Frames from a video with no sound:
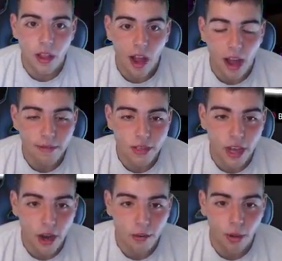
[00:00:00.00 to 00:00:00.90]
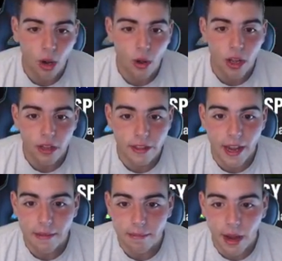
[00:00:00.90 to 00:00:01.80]
I'm scared, bro.
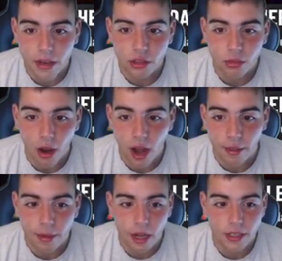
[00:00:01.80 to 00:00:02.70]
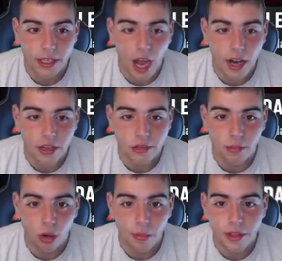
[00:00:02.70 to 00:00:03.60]
They might drop a Giannis
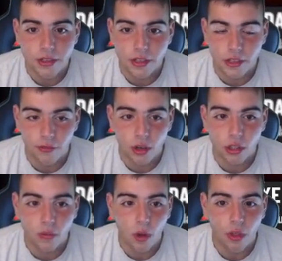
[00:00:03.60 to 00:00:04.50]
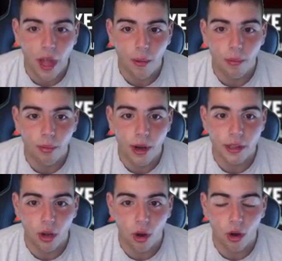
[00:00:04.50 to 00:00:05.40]
moments. First of all, that will break
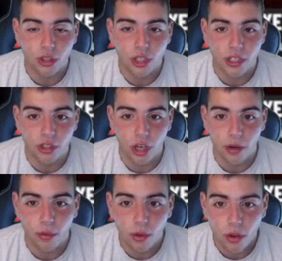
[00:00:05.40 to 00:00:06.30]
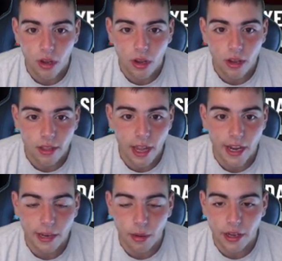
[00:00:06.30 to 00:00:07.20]
the auction in general. Like
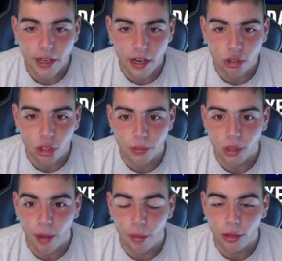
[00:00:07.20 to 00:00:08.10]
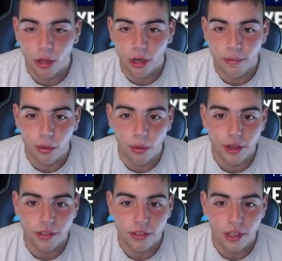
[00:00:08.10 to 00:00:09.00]
he what he had triple double with 30
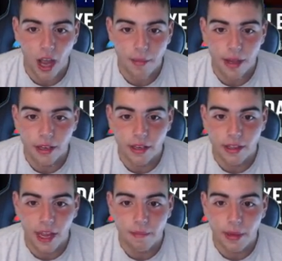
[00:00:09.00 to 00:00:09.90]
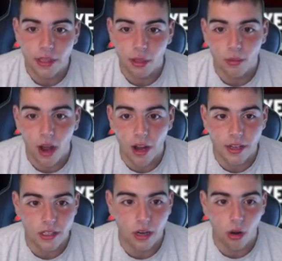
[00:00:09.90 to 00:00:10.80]
points. I mean, they beat the
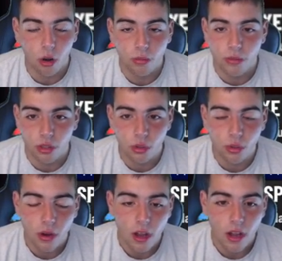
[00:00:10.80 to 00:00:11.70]
Rockets at home too.